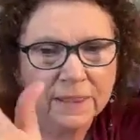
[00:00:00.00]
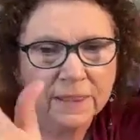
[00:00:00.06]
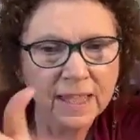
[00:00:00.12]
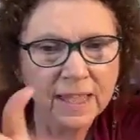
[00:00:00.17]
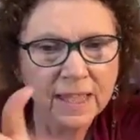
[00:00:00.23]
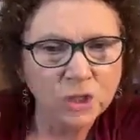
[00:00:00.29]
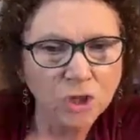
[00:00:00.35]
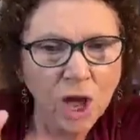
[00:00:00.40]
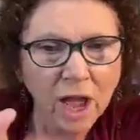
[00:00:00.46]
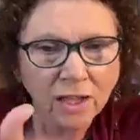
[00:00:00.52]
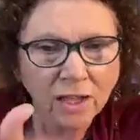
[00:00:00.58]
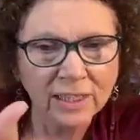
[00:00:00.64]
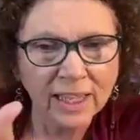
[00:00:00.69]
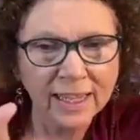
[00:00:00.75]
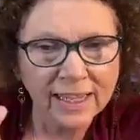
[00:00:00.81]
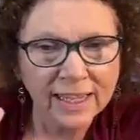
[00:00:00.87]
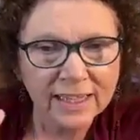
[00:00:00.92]
That
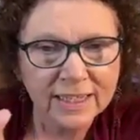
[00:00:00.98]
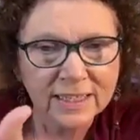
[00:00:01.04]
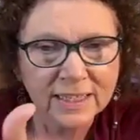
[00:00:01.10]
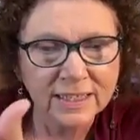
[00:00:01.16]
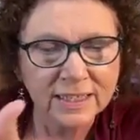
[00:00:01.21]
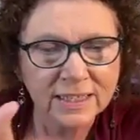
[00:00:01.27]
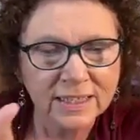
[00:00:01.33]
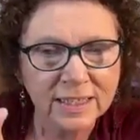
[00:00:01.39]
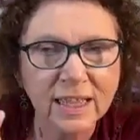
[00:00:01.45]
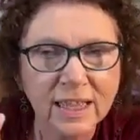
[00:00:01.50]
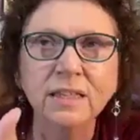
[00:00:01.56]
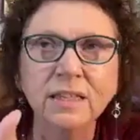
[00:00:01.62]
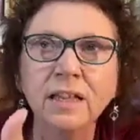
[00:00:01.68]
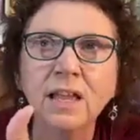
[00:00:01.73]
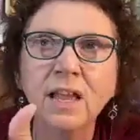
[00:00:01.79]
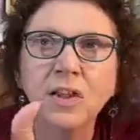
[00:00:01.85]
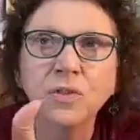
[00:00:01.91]
childlike innocence that
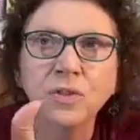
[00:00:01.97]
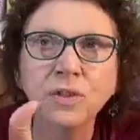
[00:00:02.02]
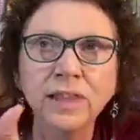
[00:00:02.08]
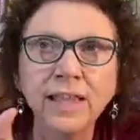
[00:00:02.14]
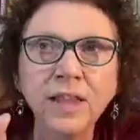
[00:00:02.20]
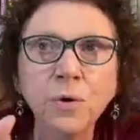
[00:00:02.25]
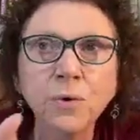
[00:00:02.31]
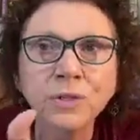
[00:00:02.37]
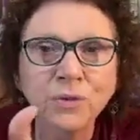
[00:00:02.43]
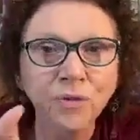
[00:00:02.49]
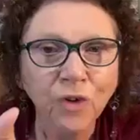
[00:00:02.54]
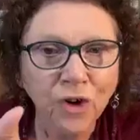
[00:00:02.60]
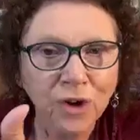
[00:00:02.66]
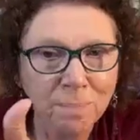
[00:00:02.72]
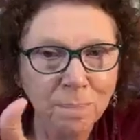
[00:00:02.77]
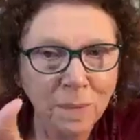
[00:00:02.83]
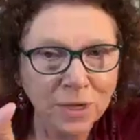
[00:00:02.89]
Leo is
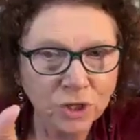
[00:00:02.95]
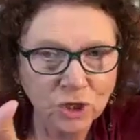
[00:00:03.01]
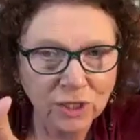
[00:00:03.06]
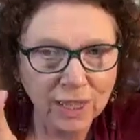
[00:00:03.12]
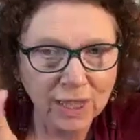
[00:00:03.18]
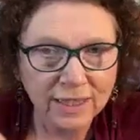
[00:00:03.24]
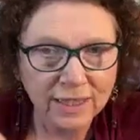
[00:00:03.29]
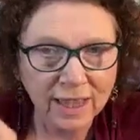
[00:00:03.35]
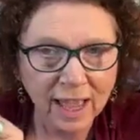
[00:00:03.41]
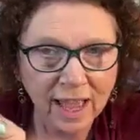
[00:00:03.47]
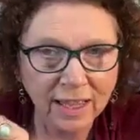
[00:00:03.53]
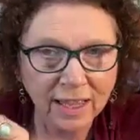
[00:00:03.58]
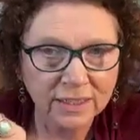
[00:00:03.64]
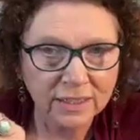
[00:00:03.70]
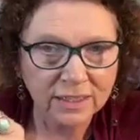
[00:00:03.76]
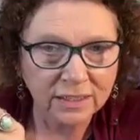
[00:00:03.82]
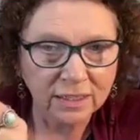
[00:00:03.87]
very much like
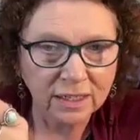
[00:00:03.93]
that,